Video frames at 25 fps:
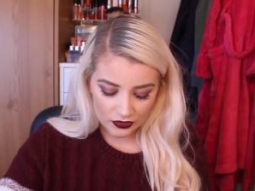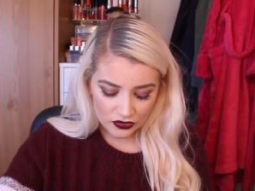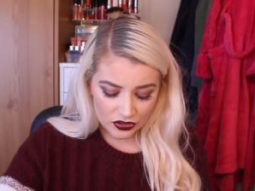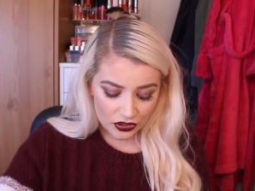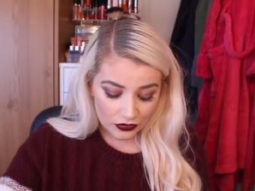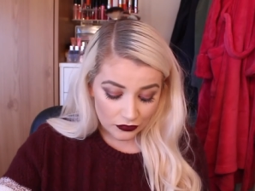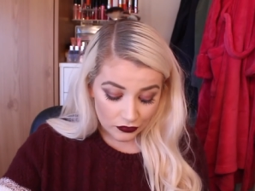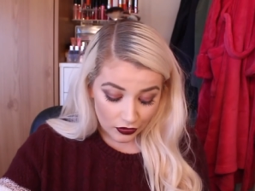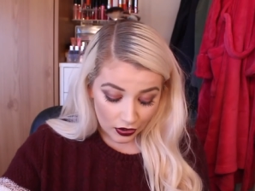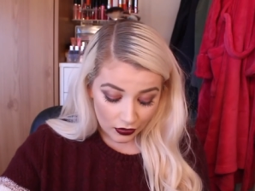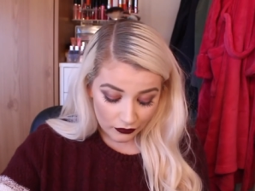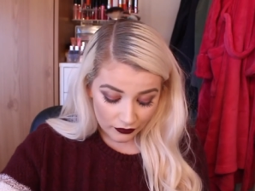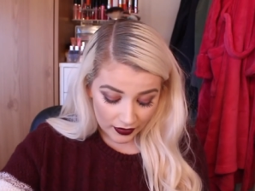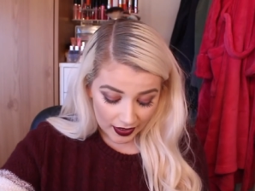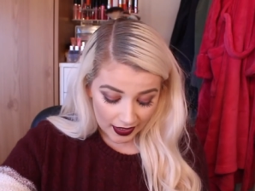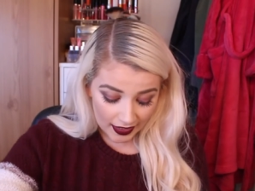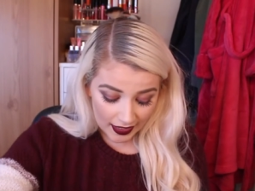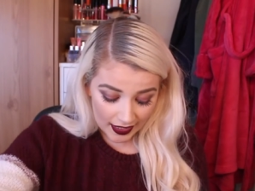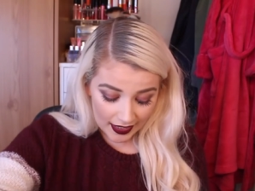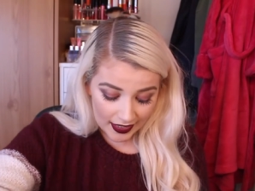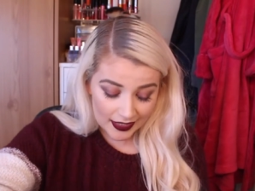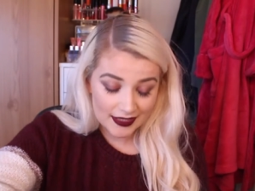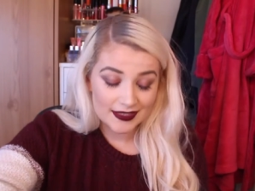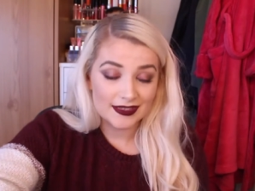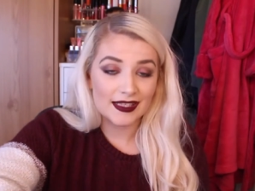To not
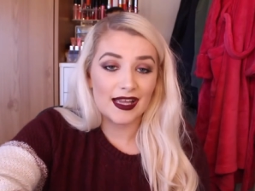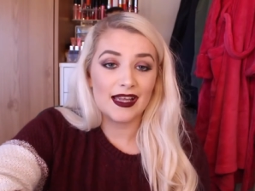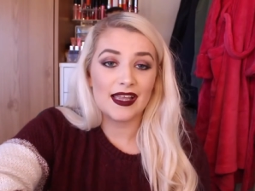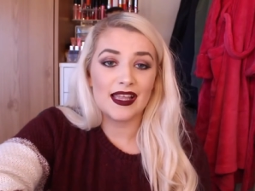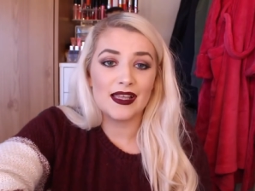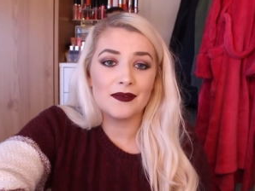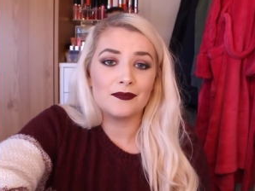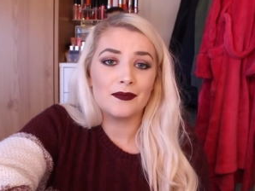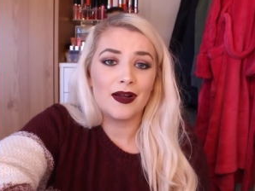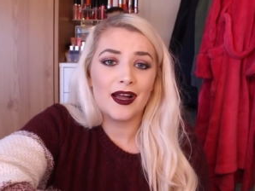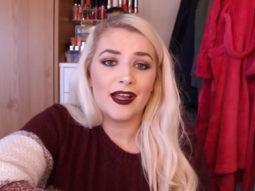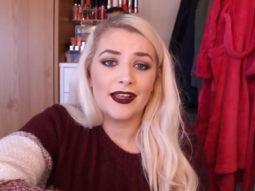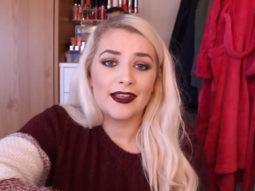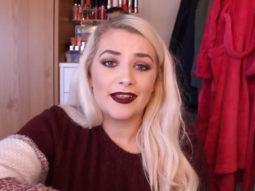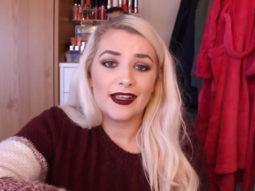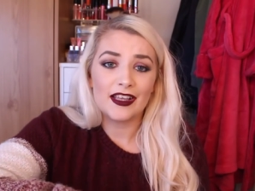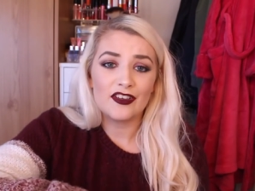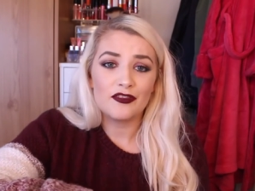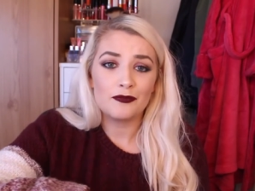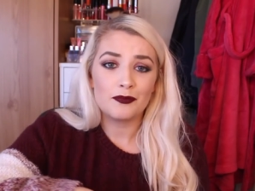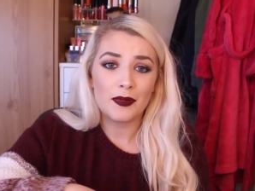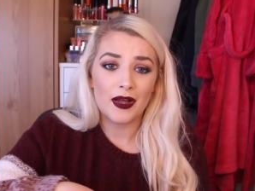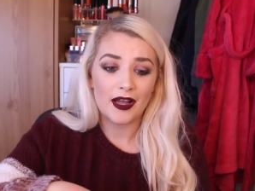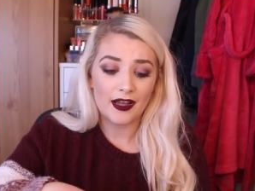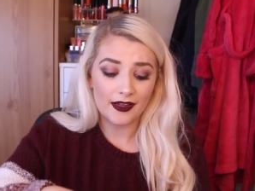realise that in my
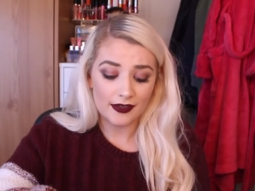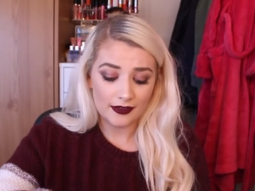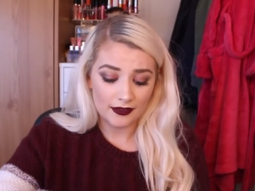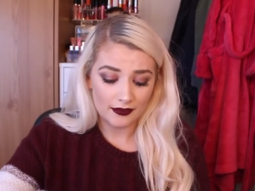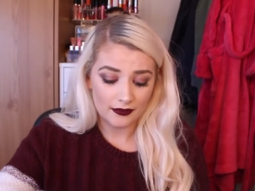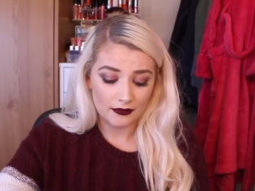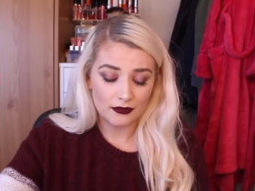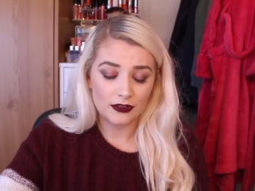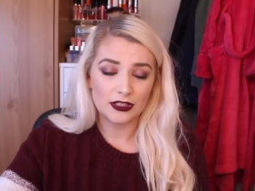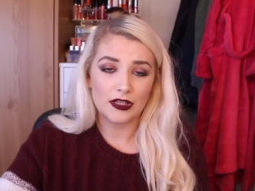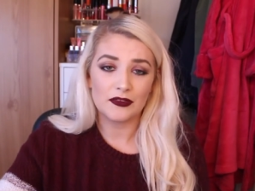gift bag, because